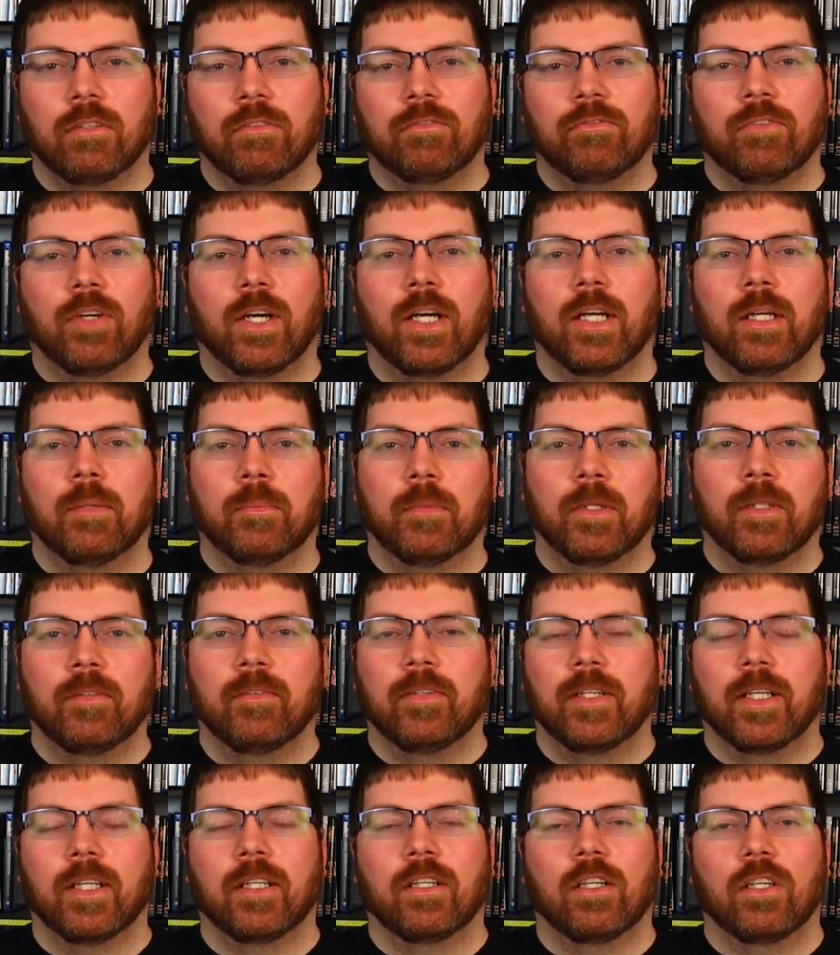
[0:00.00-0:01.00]
or Freddy
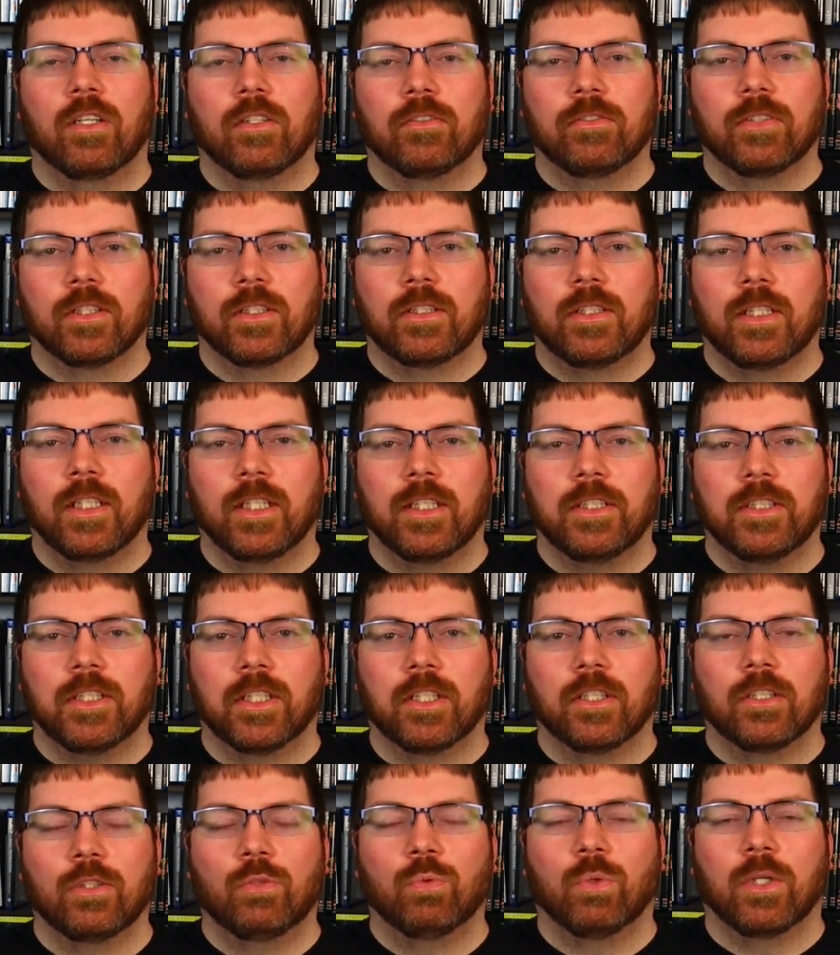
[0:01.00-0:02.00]
movie in over 10
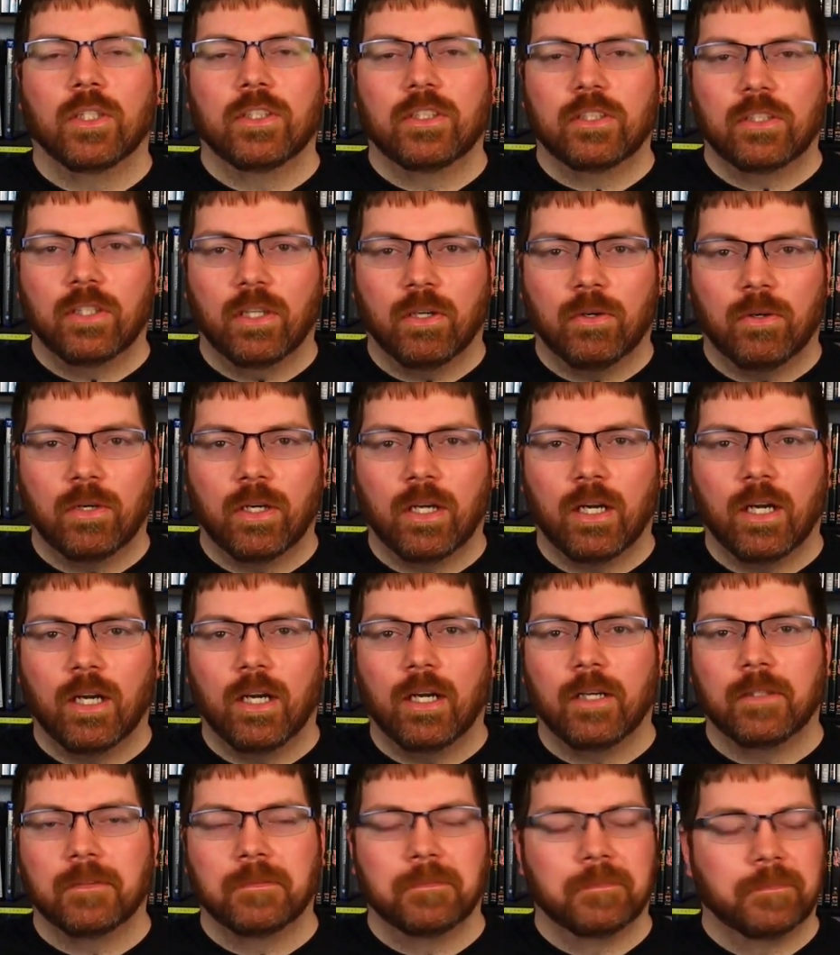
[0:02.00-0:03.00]
years. What's going
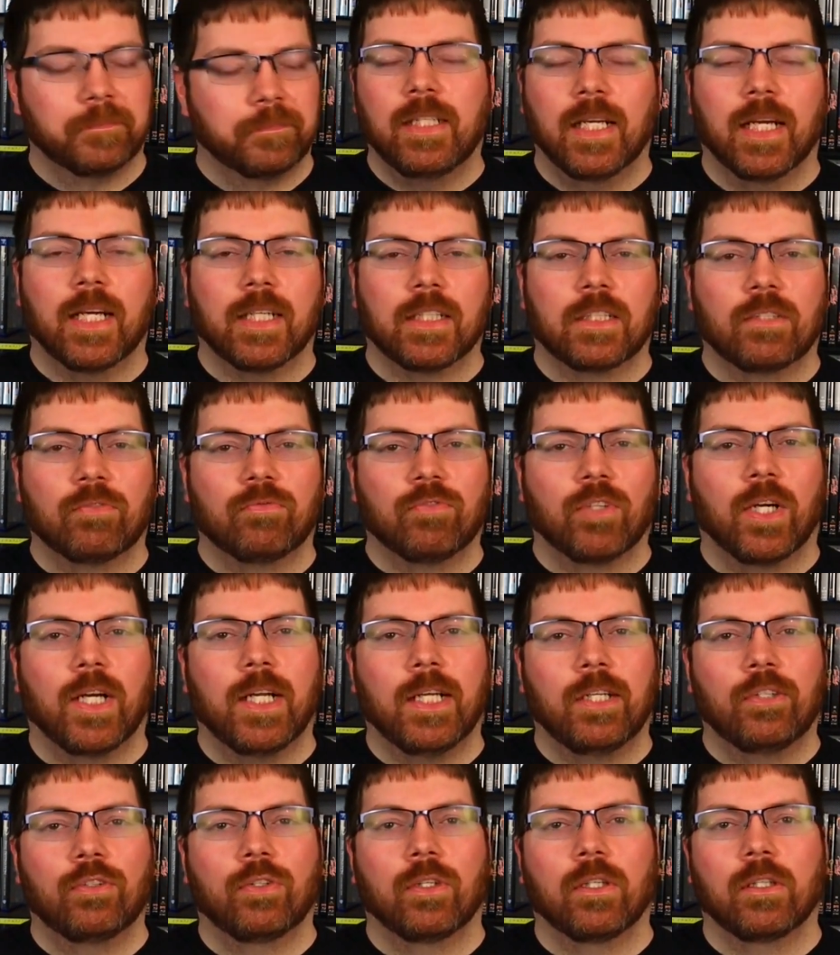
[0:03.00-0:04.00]
on? Yes,
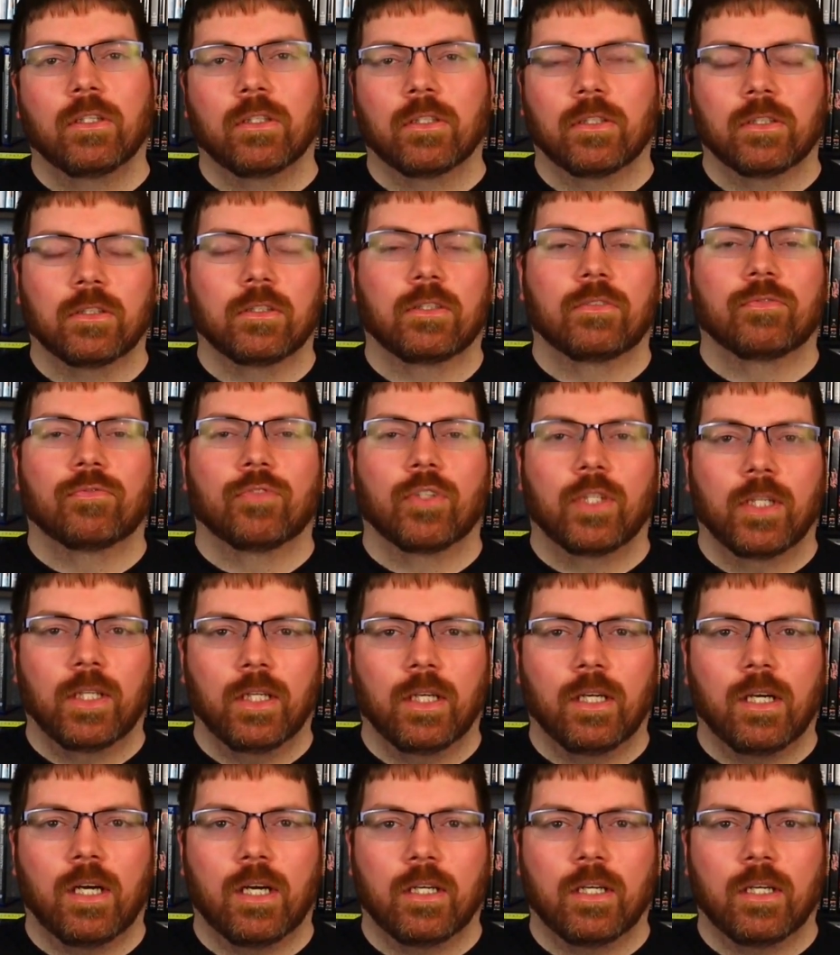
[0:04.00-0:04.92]
Freddy Krueger is freaking